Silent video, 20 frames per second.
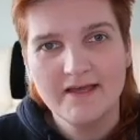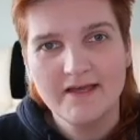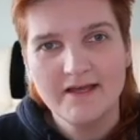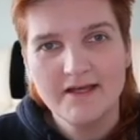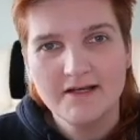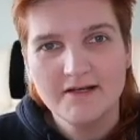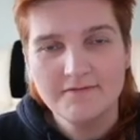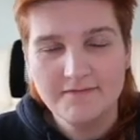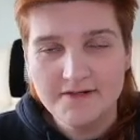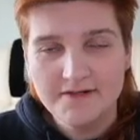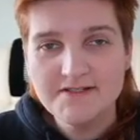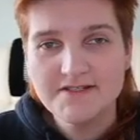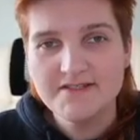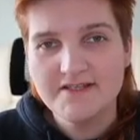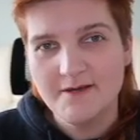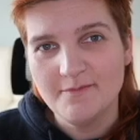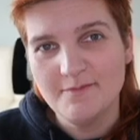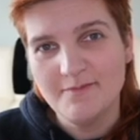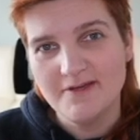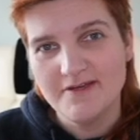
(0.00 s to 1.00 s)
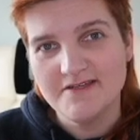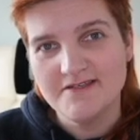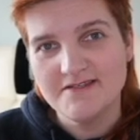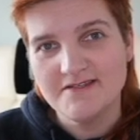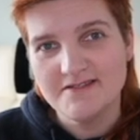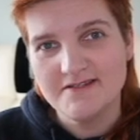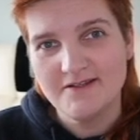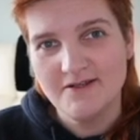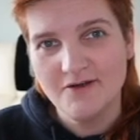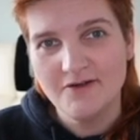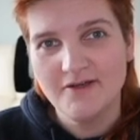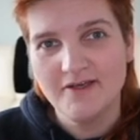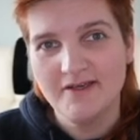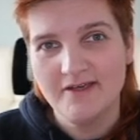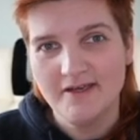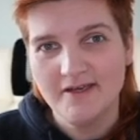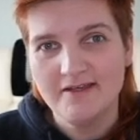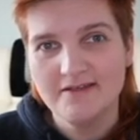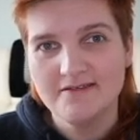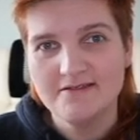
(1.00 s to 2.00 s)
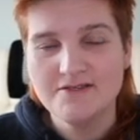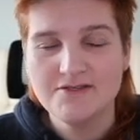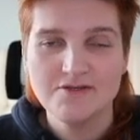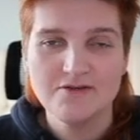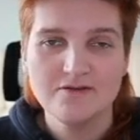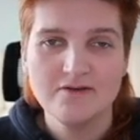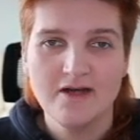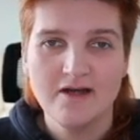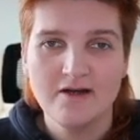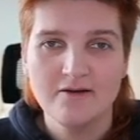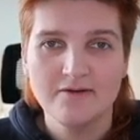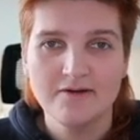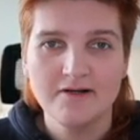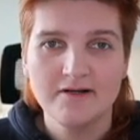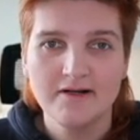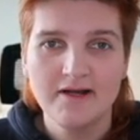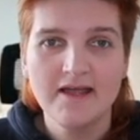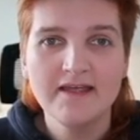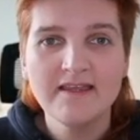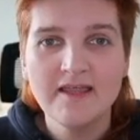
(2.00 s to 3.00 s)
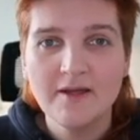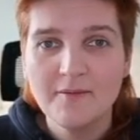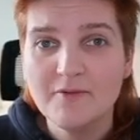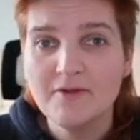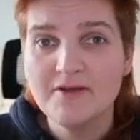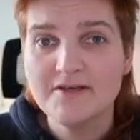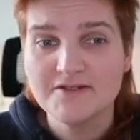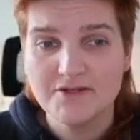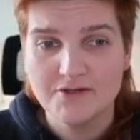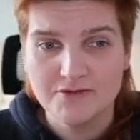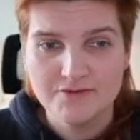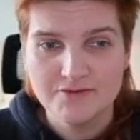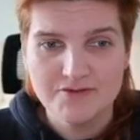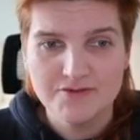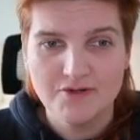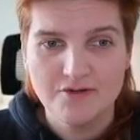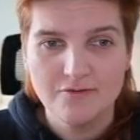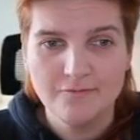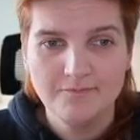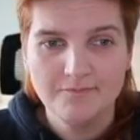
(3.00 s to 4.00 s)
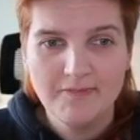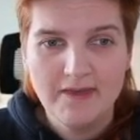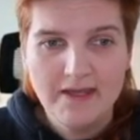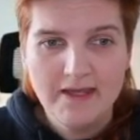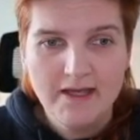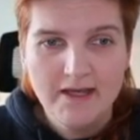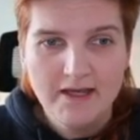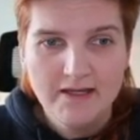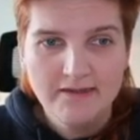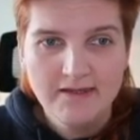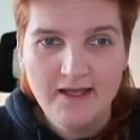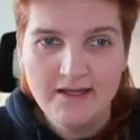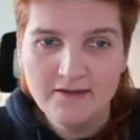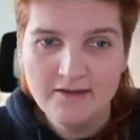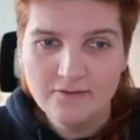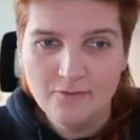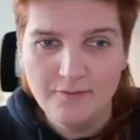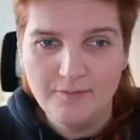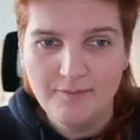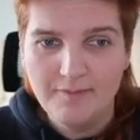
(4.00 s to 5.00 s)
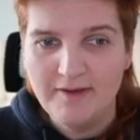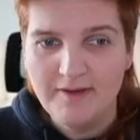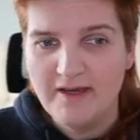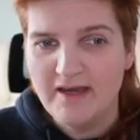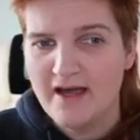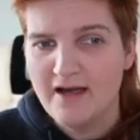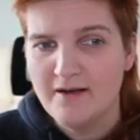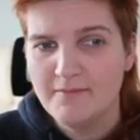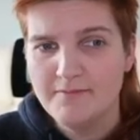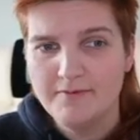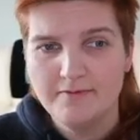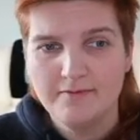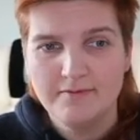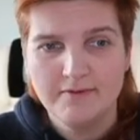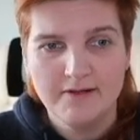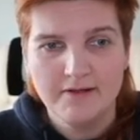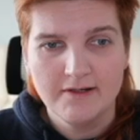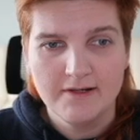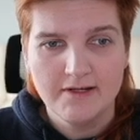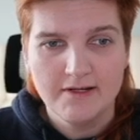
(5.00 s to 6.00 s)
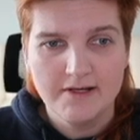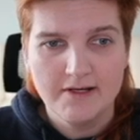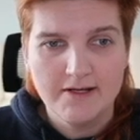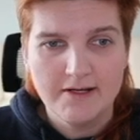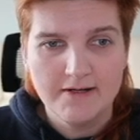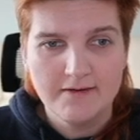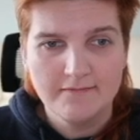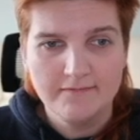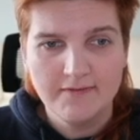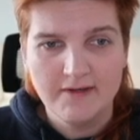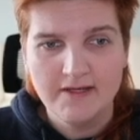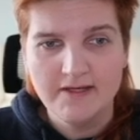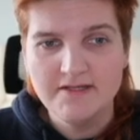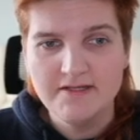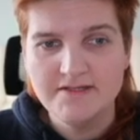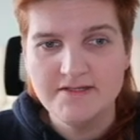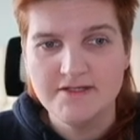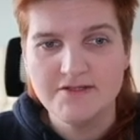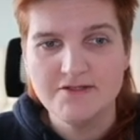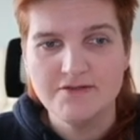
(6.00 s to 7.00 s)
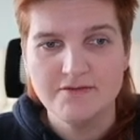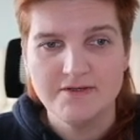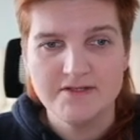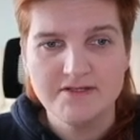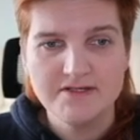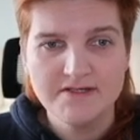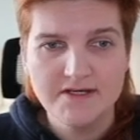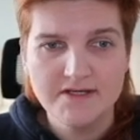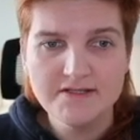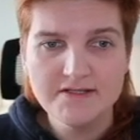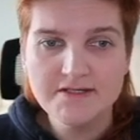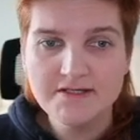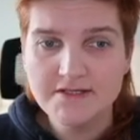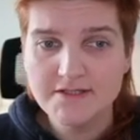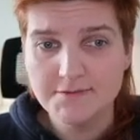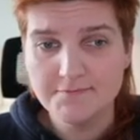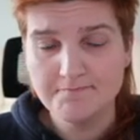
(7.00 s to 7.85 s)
First step is logging into our AWS Console. Then we pick up the EC2 instance.